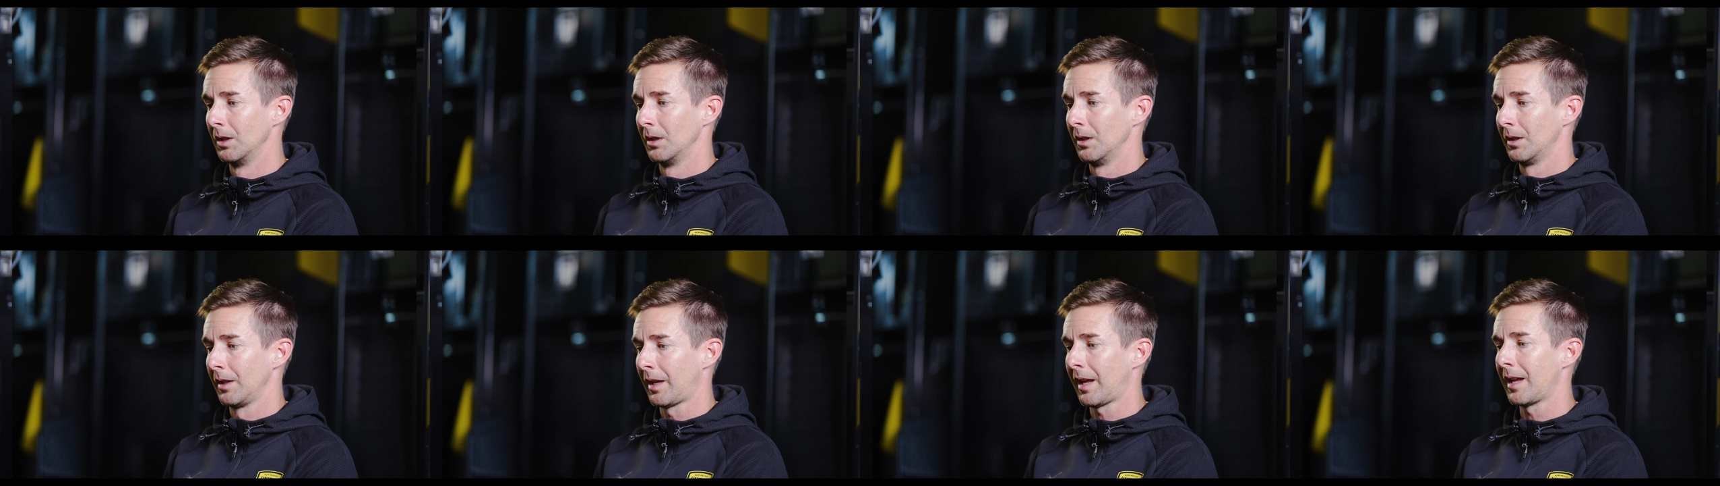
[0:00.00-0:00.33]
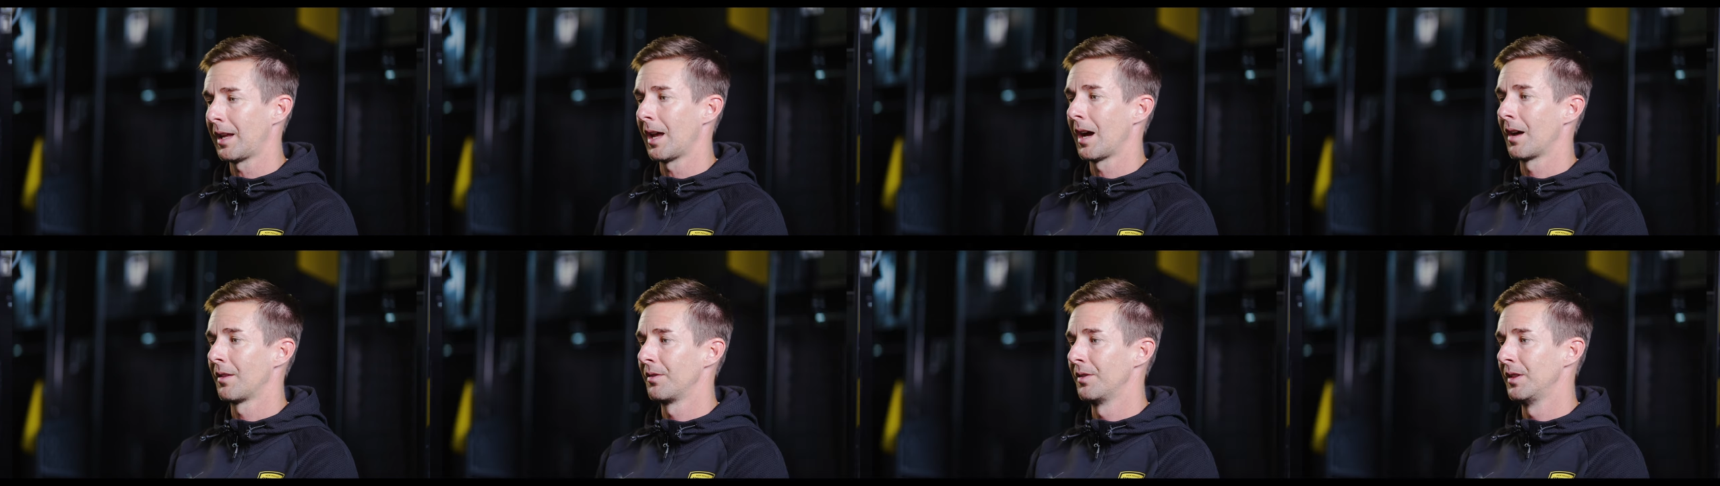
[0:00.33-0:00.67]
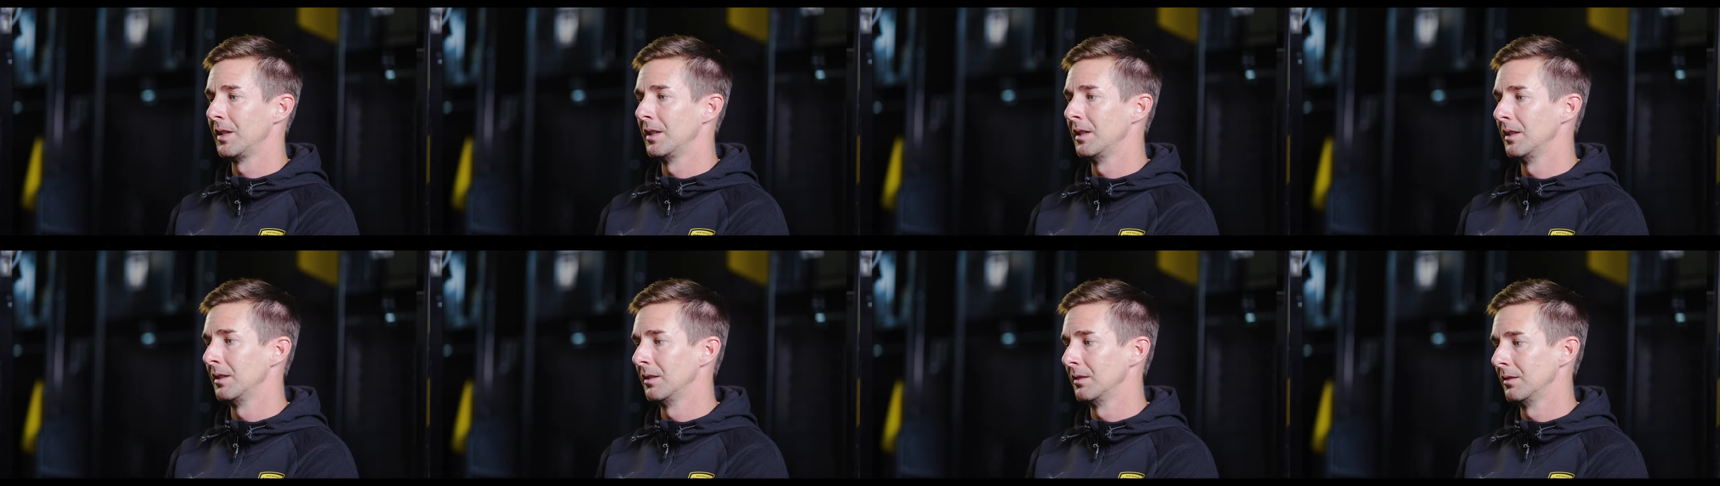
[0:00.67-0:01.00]
he had
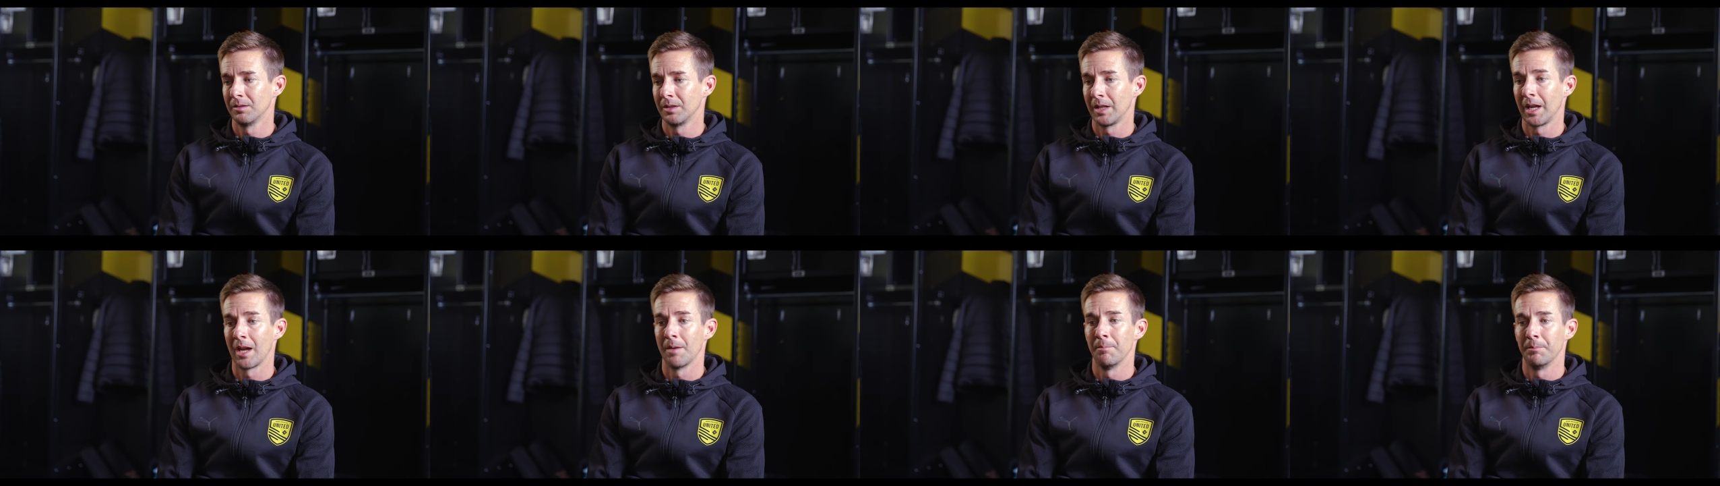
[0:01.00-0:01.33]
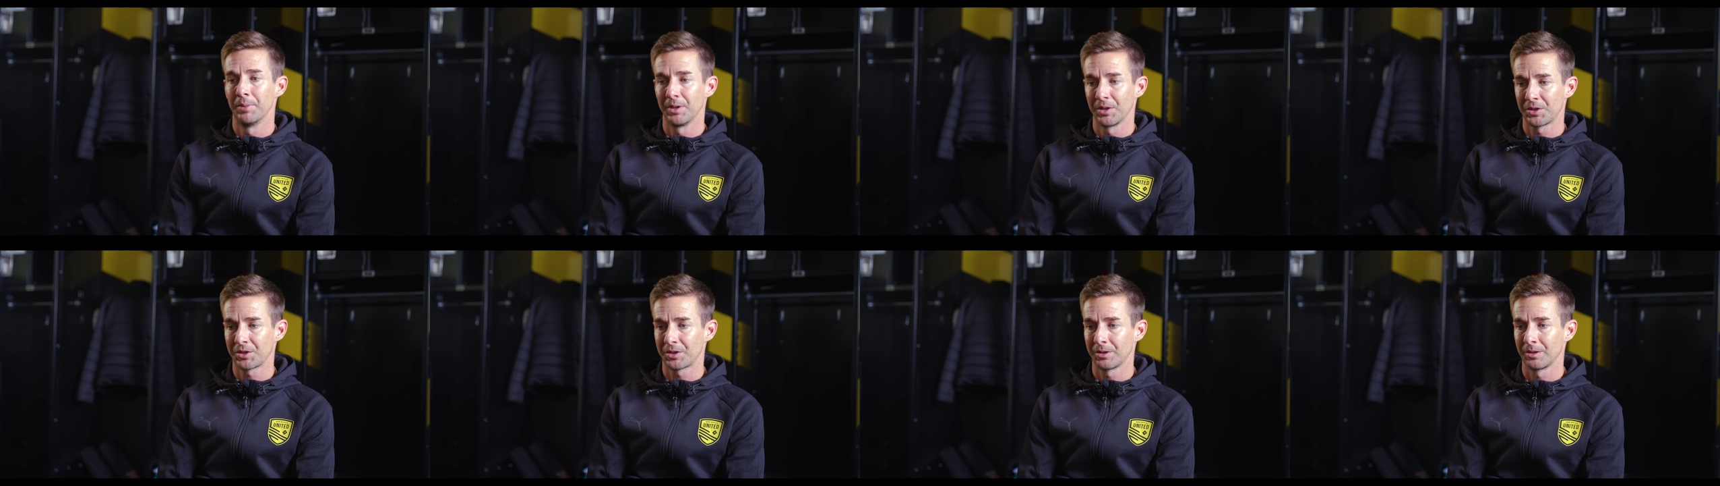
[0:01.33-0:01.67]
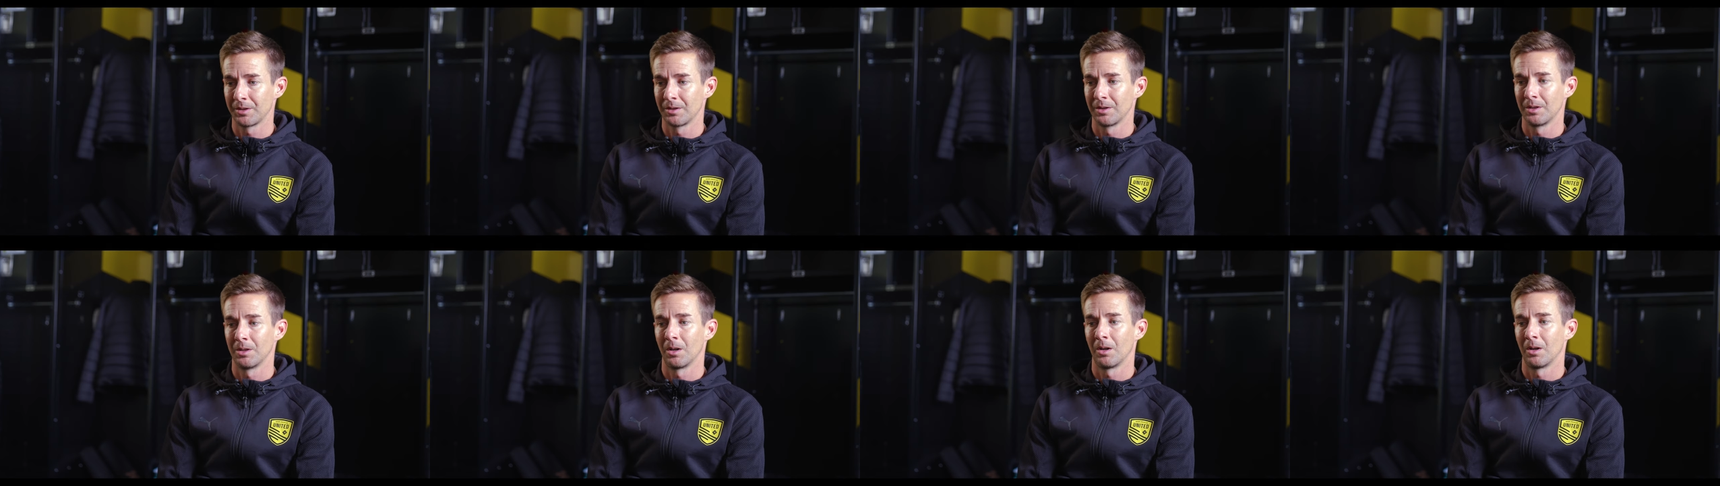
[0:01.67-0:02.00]
the
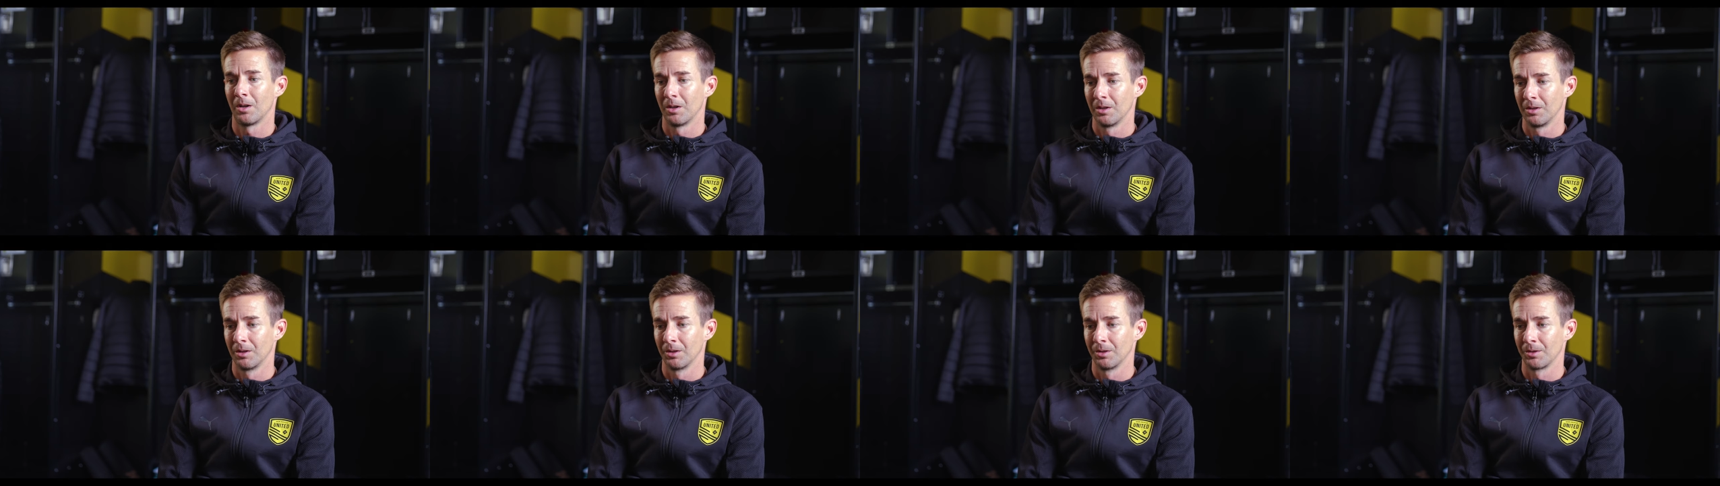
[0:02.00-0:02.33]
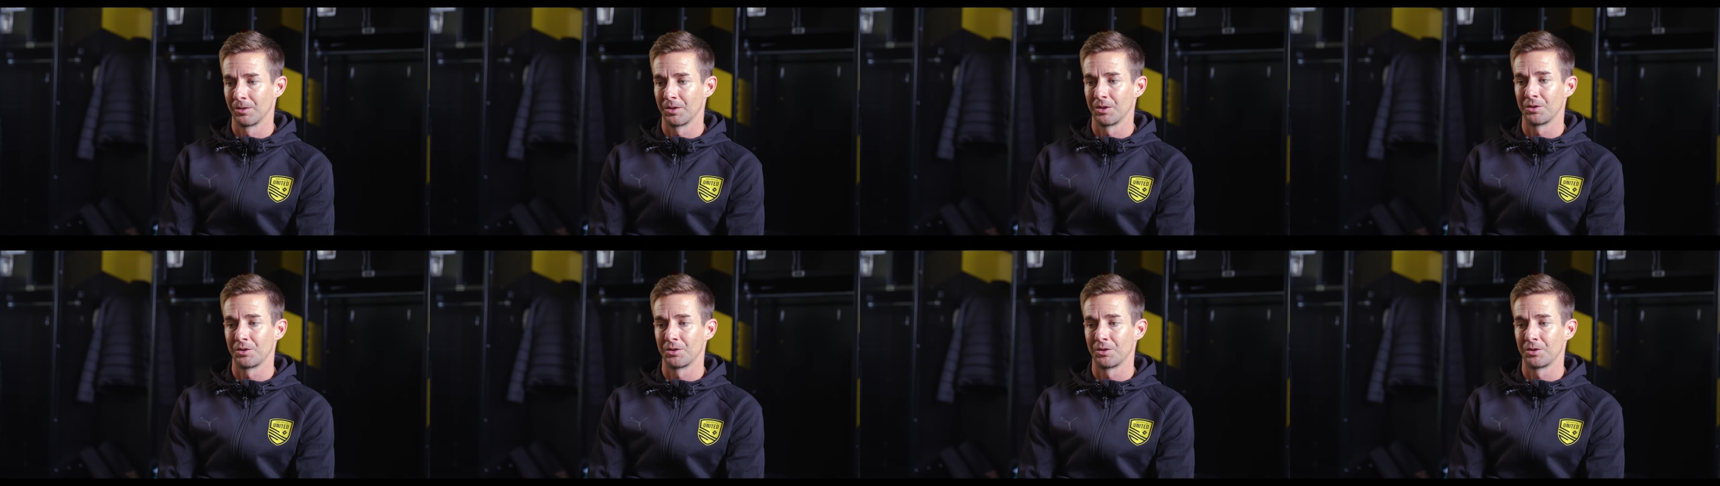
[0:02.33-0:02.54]
ambition, the hunger,